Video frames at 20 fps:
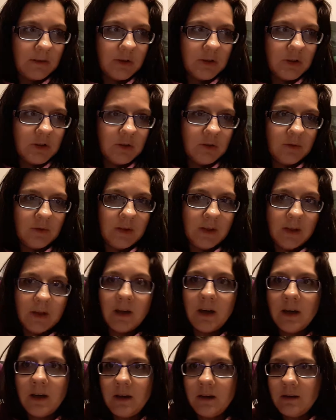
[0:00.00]
gel
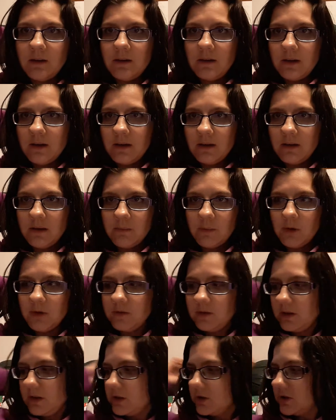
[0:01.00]
decant of
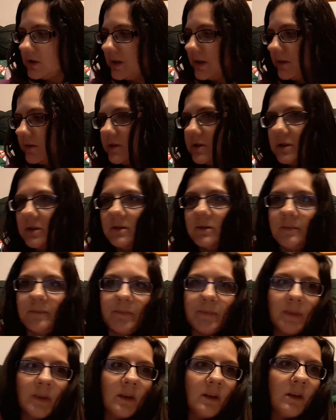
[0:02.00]
a Lush shower gel.
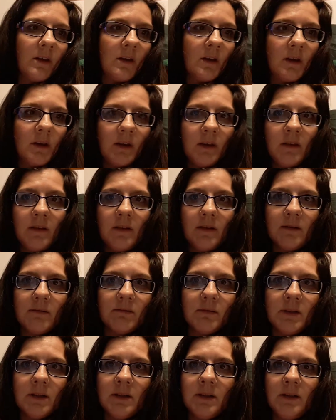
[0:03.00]
This
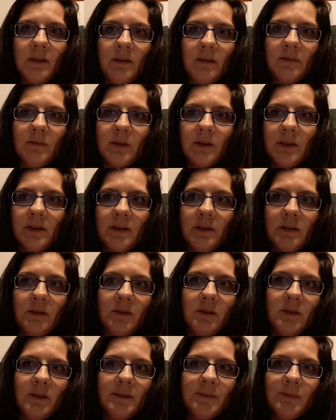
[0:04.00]
one is one I tend
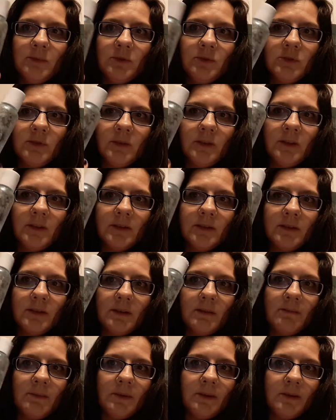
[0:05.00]
to use more during the
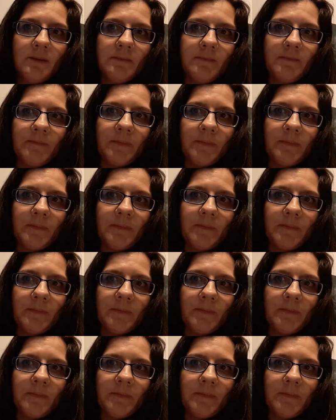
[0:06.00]
summer.